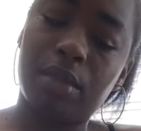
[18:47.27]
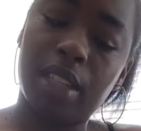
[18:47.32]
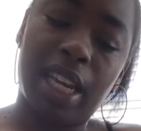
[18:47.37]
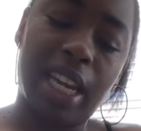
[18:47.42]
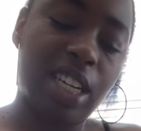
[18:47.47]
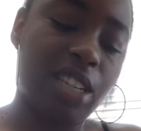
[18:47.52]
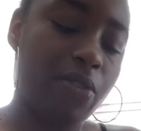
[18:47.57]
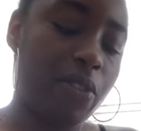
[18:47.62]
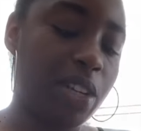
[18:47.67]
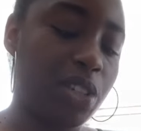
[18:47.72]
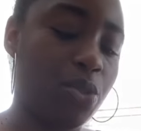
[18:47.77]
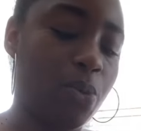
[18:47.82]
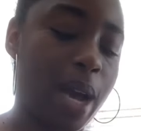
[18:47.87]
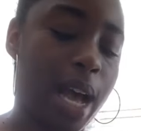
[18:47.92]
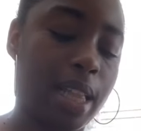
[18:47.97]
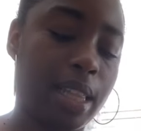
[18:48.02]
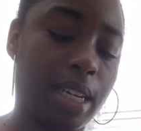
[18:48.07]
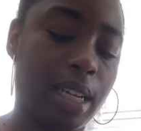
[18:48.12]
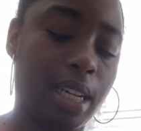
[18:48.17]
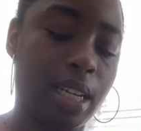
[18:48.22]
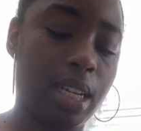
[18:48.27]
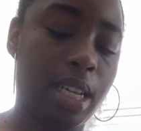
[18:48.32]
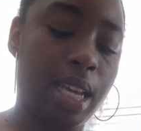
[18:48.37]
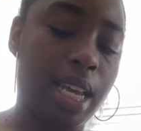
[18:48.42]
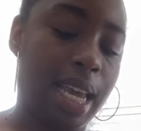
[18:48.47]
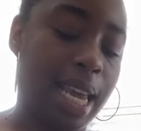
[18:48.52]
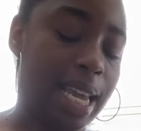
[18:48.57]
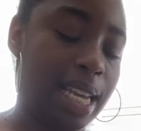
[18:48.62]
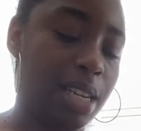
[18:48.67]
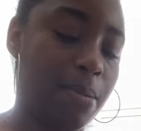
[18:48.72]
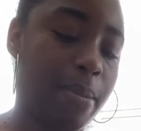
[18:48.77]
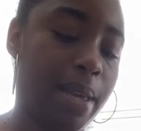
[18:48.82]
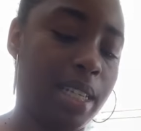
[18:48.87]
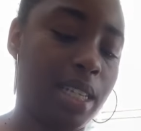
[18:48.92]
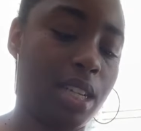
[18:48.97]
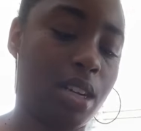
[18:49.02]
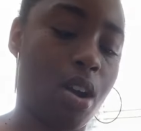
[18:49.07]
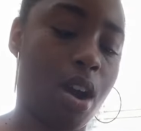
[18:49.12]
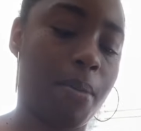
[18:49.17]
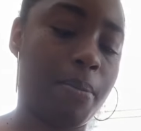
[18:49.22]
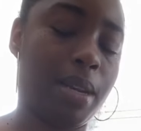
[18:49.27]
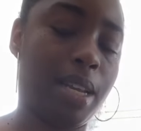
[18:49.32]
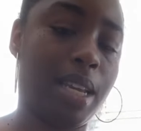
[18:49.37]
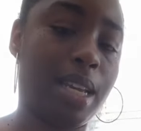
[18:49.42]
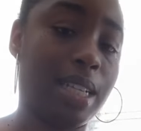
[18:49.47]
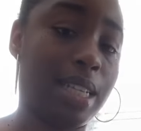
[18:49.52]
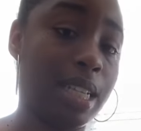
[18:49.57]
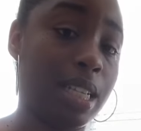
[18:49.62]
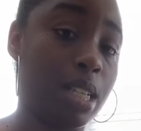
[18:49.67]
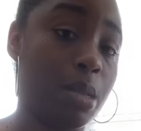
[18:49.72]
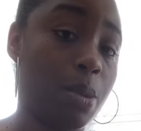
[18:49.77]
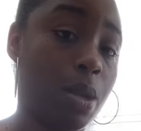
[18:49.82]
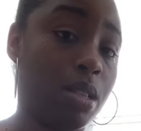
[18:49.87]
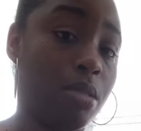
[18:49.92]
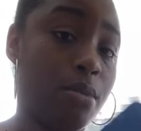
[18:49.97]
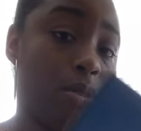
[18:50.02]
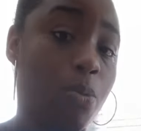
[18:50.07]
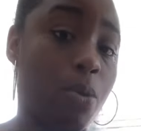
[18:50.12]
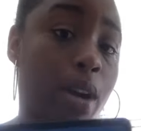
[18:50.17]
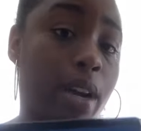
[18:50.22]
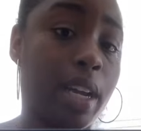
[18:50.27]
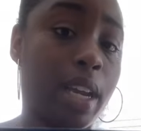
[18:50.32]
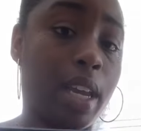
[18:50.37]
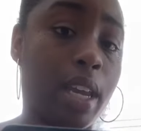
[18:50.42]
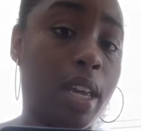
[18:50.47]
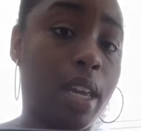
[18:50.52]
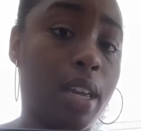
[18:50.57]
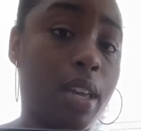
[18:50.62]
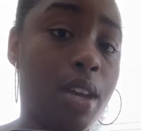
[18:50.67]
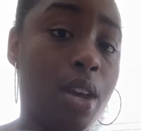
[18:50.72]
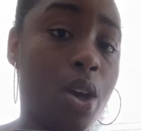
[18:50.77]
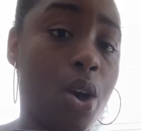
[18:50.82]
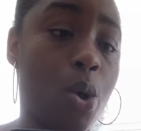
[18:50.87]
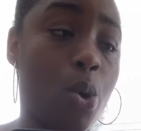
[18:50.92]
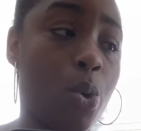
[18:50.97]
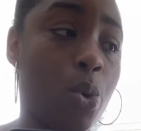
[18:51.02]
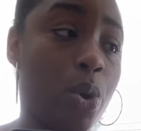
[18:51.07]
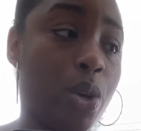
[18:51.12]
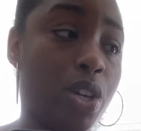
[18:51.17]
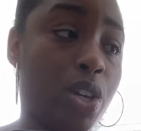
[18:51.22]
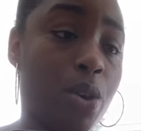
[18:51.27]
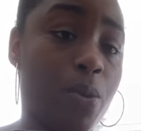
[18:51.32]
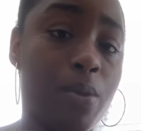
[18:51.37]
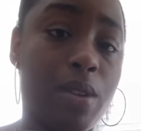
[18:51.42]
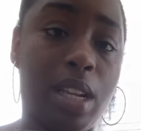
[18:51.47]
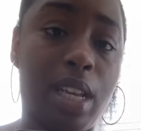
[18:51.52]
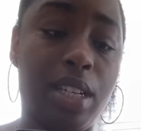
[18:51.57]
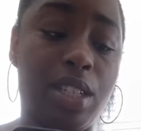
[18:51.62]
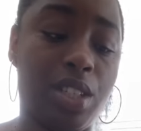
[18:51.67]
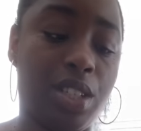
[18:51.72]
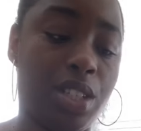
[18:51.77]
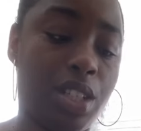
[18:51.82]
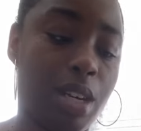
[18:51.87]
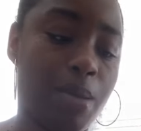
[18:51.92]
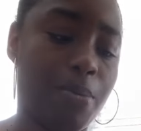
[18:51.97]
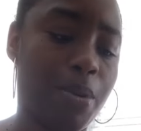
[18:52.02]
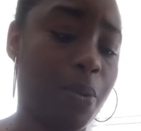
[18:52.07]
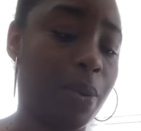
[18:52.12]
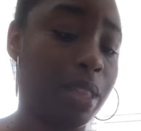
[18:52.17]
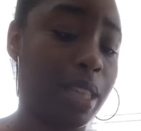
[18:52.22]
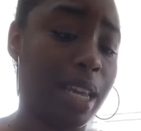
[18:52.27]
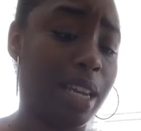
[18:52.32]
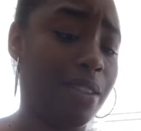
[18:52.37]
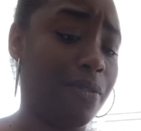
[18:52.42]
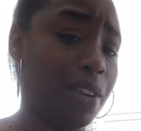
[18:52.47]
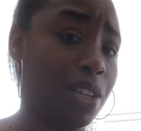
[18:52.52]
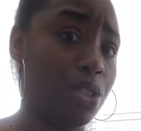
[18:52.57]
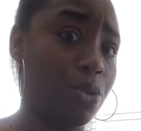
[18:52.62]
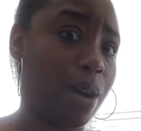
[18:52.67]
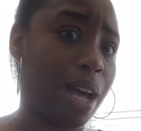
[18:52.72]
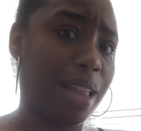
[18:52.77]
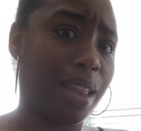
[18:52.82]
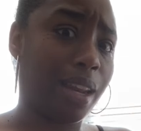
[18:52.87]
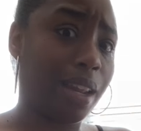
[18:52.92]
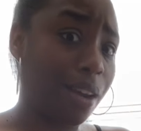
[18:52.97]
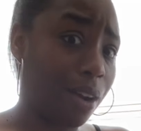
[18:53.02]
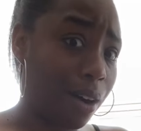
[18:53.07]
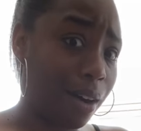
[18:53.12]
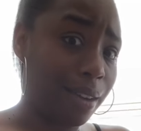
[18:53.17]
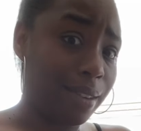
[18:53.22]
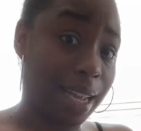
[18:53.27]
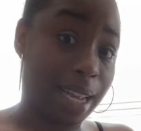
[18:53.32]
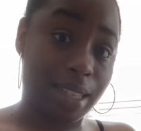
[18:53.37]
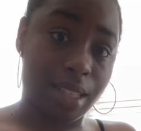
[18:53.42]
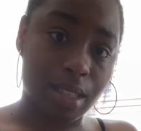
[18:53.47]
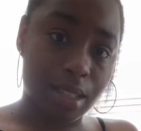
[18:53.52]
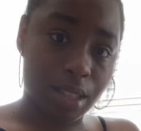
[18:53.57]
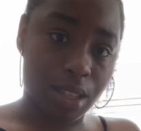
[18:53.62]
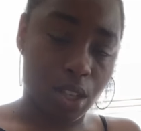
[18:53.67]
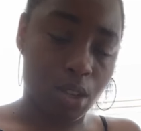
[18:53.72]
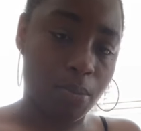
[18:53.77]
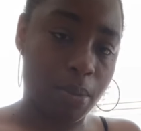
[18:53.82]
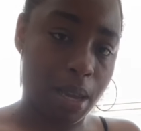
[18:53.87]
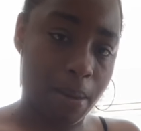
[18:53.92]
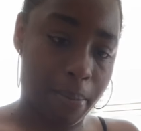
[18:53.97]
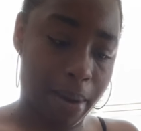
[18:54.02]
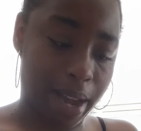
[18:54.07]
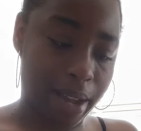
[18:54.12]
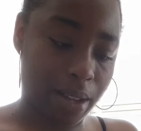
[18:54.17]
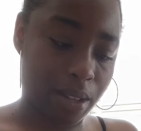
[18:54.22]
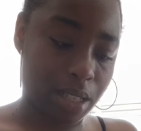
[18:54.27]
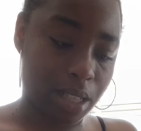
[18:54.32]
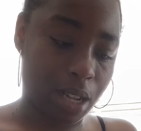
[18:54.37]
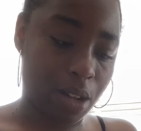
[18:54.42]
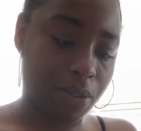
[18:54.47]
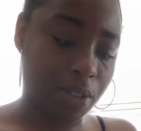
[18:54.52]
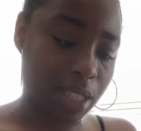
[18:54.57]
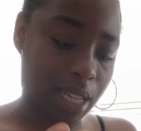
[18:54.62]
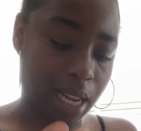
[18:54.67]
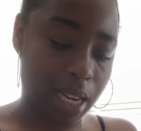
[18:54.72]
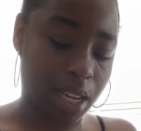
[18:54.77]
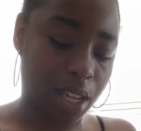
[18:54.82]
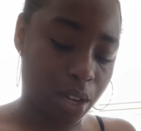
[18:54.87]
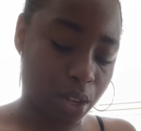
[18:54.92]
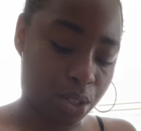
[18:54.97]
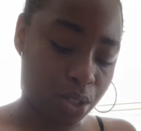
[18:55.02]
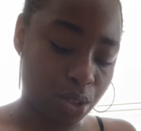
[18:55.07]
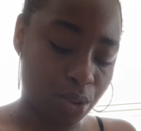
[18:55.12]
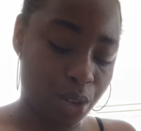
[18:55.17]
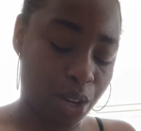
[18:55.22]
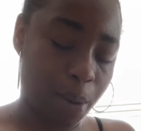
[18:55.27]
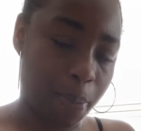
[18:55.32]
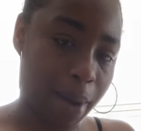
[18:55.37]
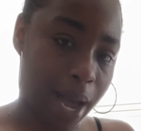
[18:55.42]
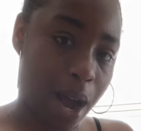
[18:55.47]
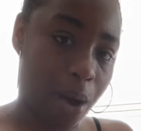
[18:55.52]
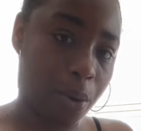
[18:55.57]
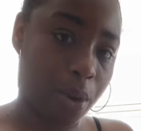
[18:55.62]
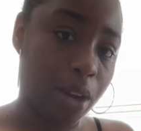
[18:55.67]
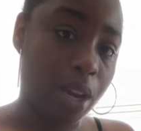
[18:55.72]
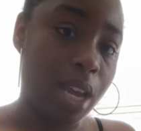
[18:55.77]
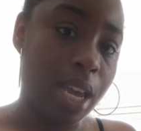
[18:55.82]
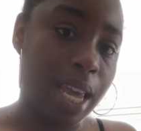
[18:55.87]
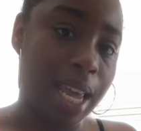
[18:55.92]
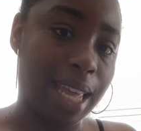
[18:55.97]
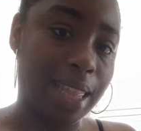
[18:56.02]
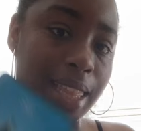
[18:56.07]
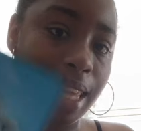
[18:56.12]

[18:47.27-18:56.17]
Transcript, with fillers: individuality and domestic harmony because this is supposed to be working on your relationship but with the individuality card that's you being by yourself standing your true your power and